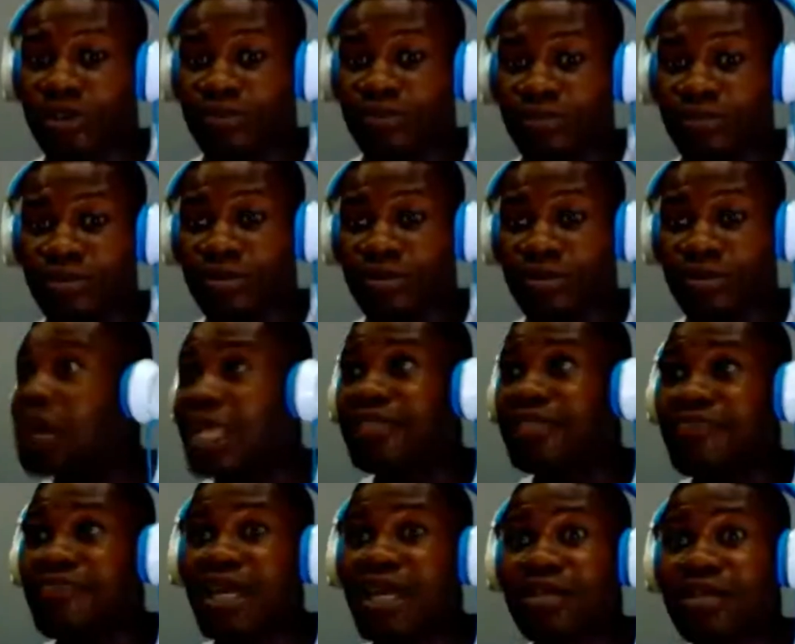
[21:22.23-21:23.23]
The white
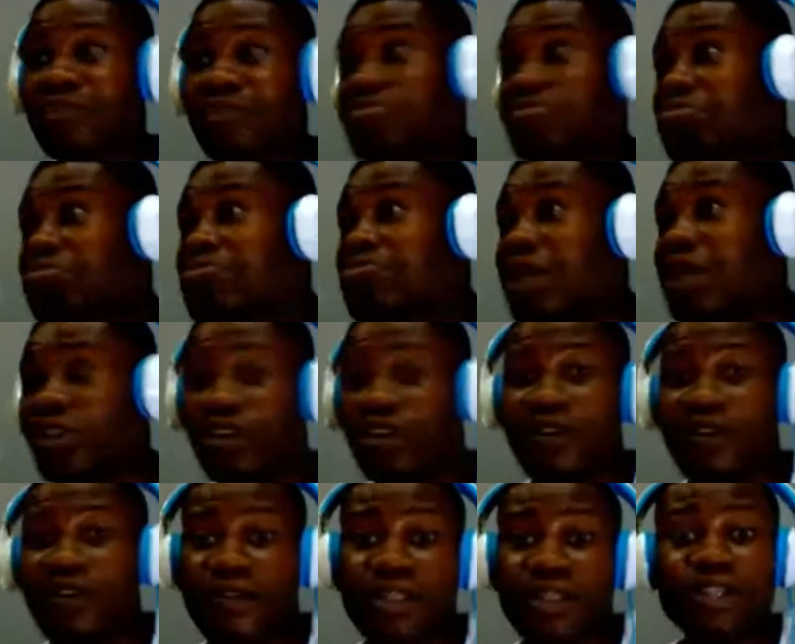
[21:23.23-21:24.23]
men, majority of
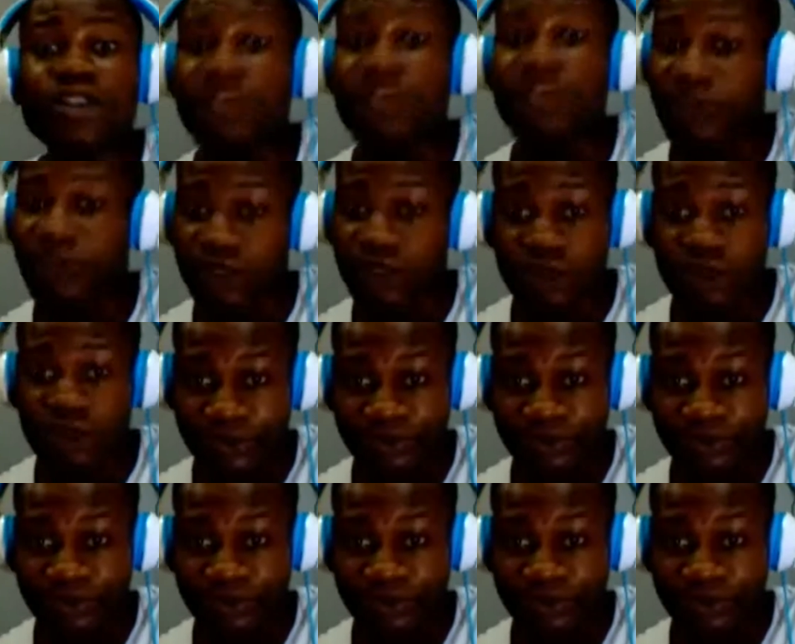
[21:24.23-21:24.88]
them don't even know.